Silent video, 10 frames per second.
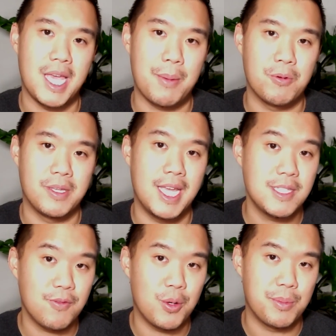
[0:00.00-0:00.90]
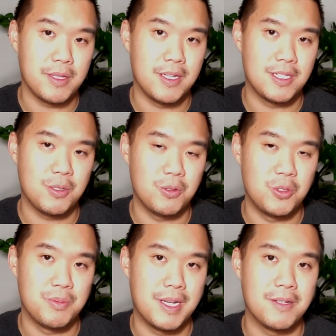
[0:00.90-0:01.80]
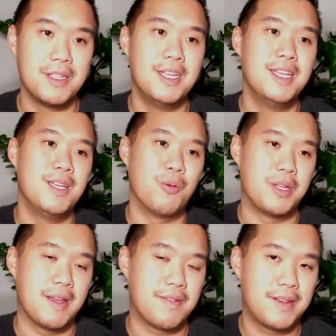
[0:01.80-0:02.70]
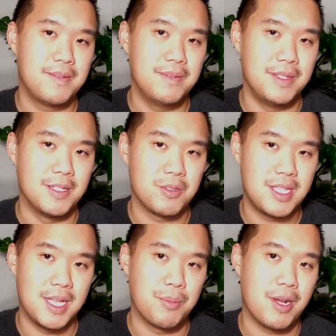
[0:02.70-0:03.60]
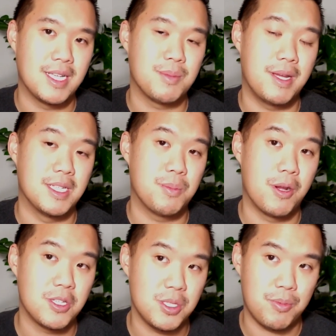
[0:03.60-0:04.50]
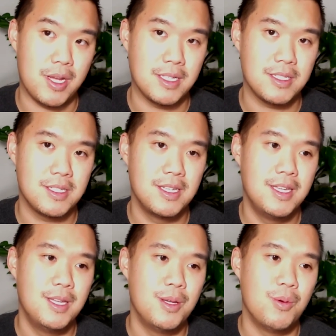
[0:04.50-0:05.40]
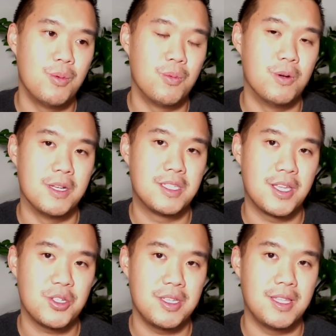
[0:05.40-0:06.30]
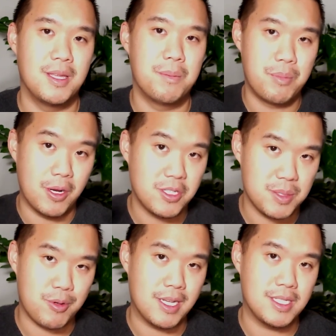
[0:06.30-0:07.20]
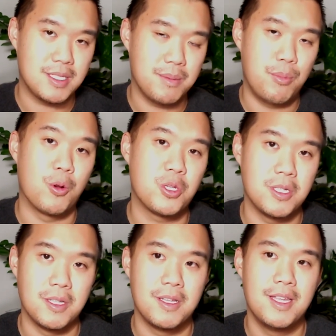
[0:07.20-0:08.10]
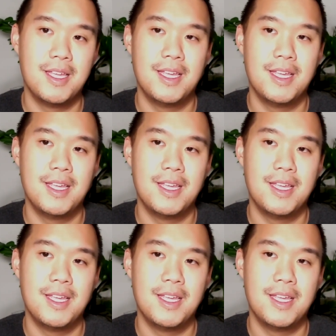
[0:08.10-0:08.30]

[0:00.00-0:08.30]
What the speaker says: capital gains formula I told you about, where you have, you know, selling price minus purchase price, well, essentially the purchase price portion